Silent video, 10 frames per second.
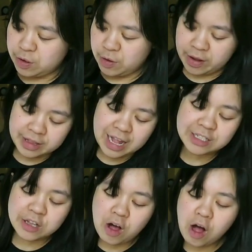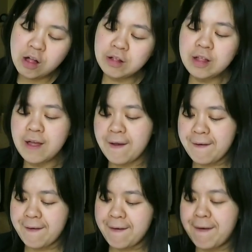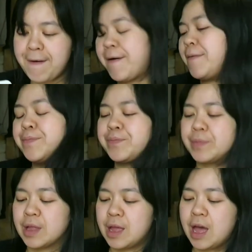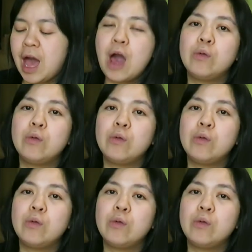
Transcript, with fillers: and that's all. I